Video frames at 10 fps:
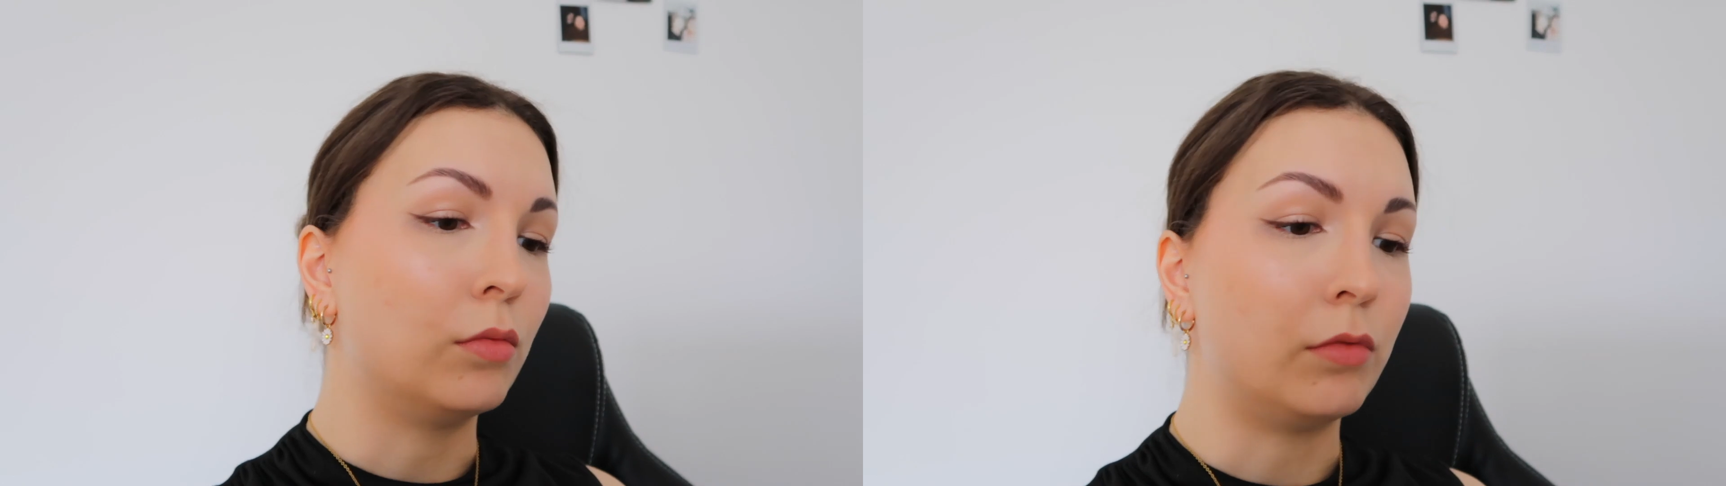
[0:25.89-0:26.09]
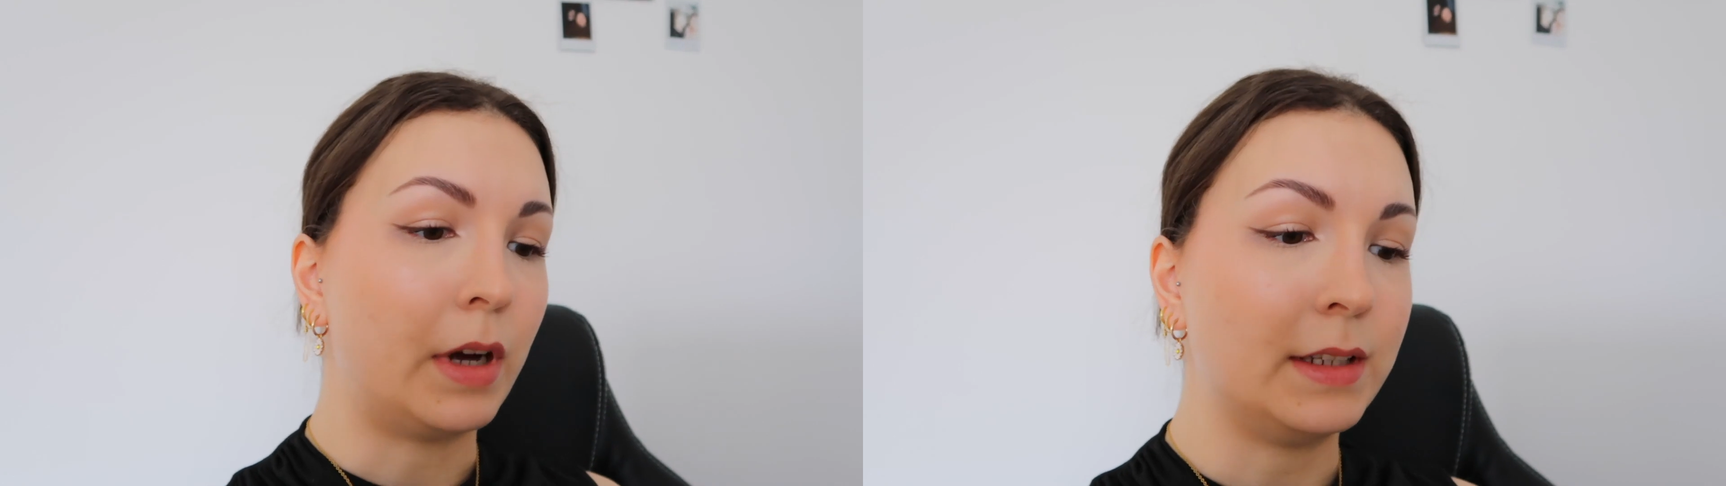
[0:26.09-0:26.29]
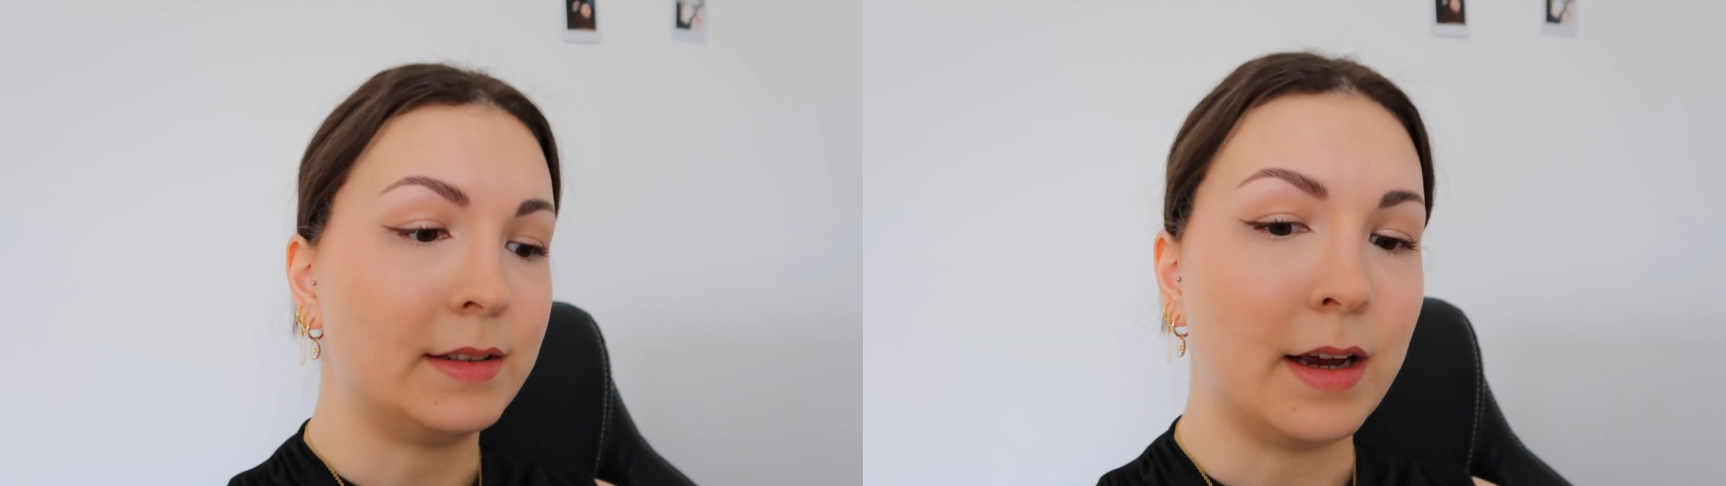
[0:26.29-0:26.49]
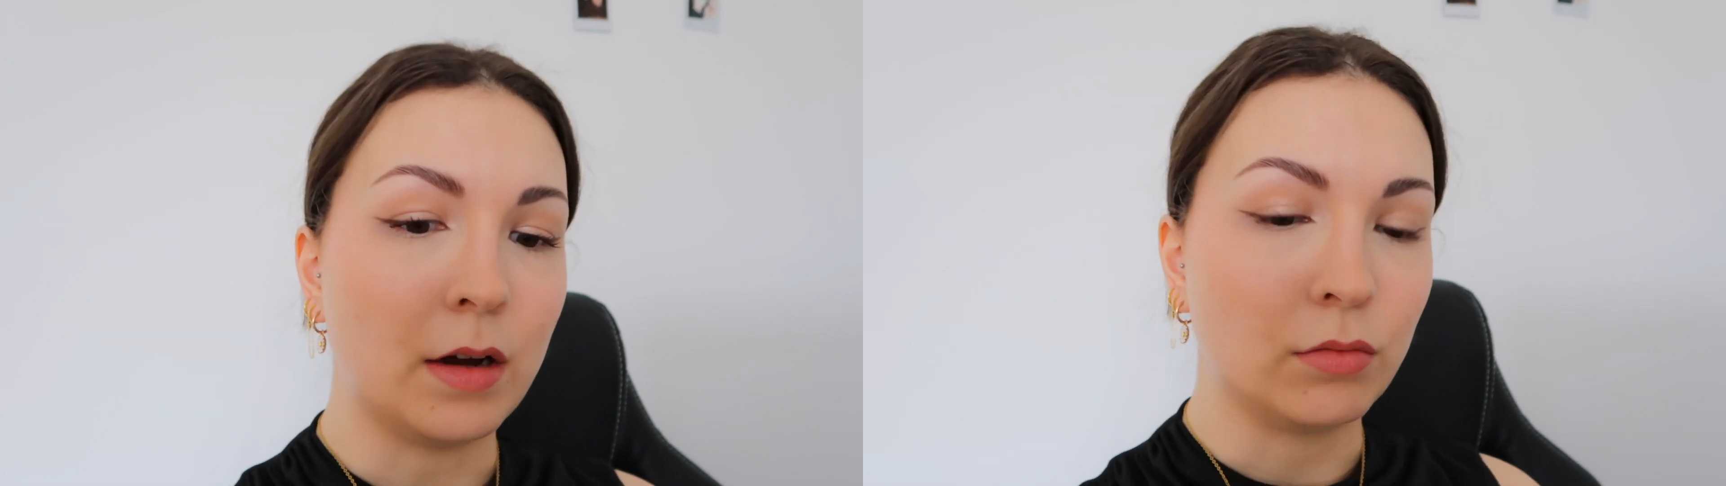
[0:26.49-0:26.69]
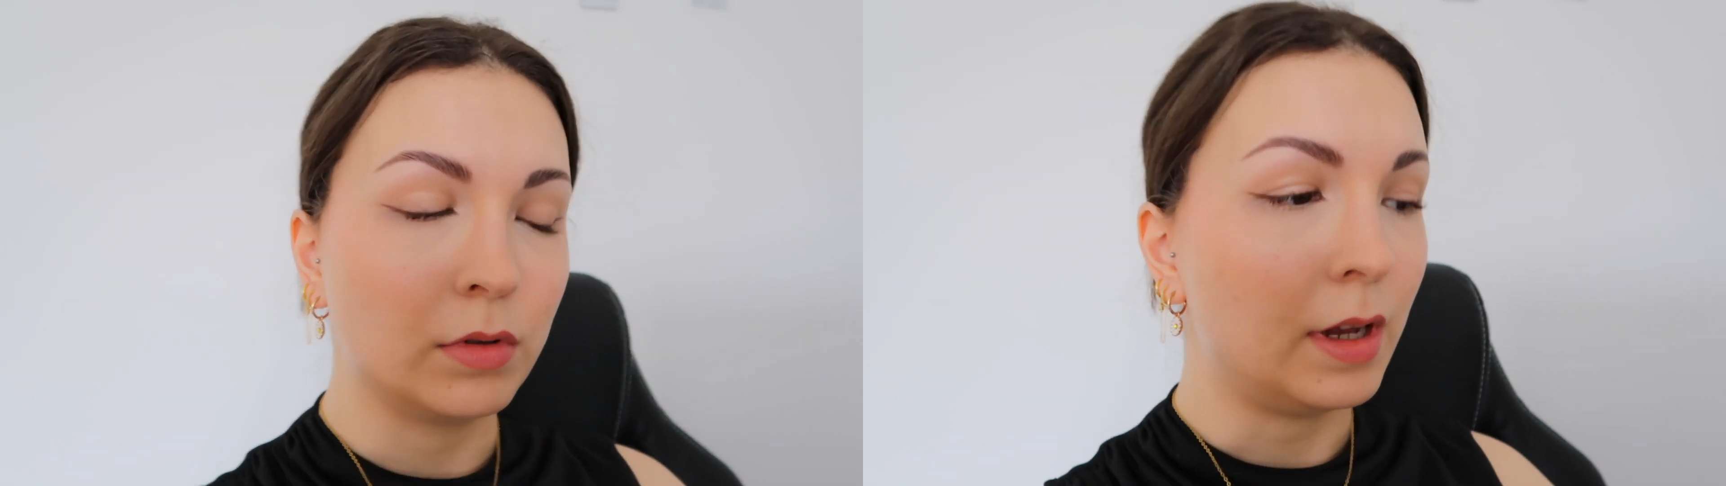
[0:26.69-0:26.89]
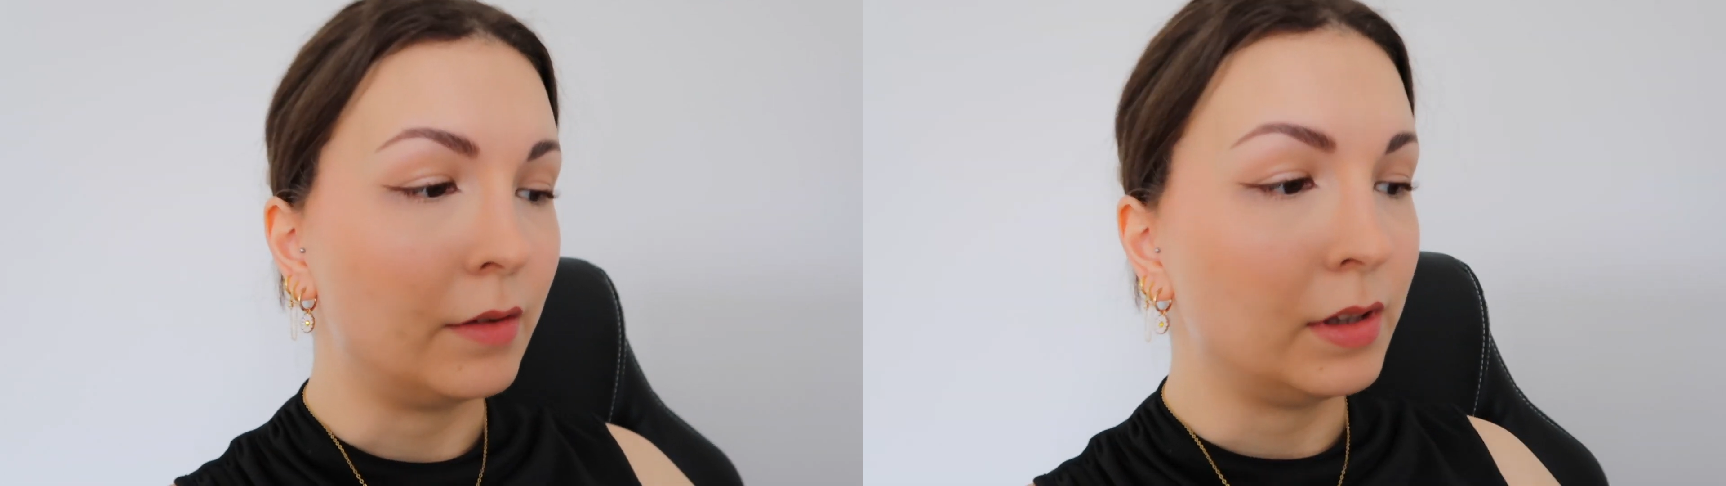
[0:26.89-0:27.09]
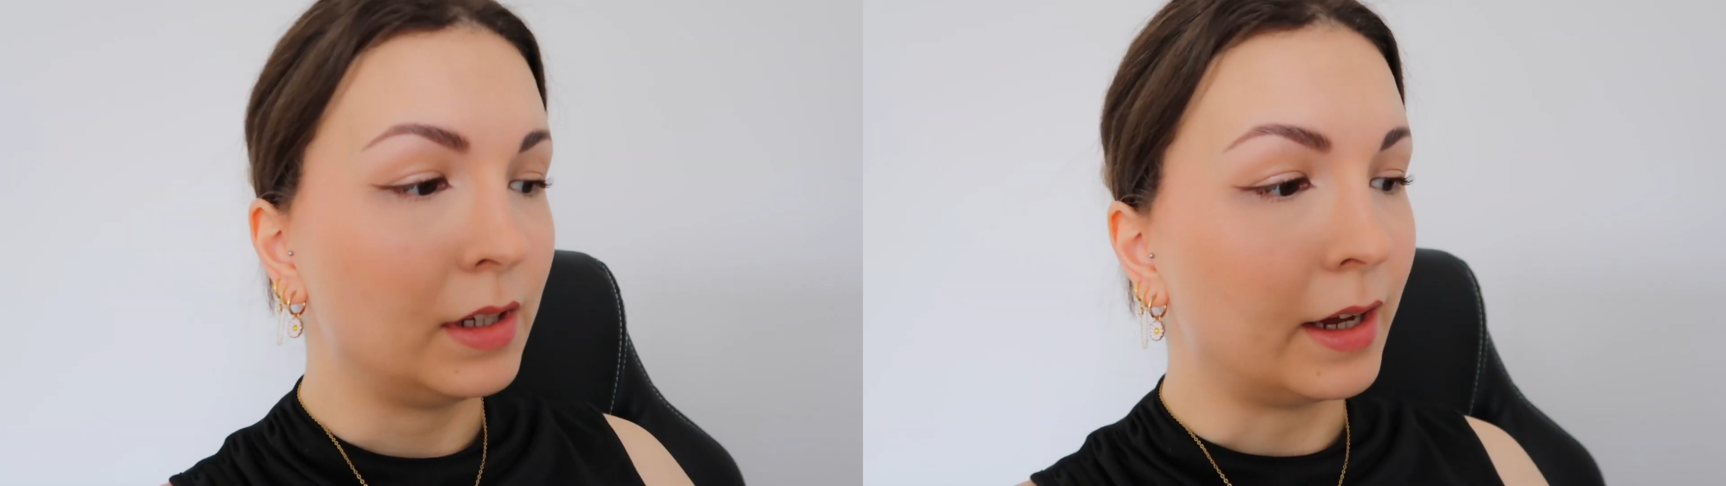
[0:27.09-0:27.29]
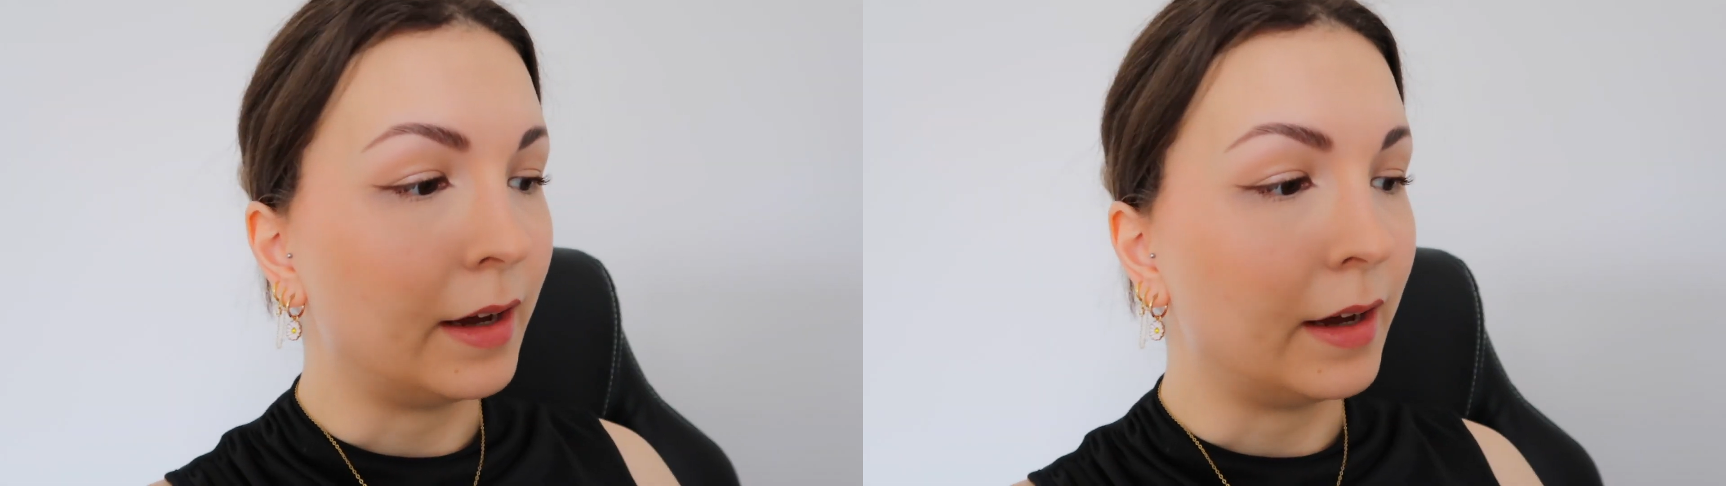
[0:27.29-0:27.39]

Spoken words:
write down everything I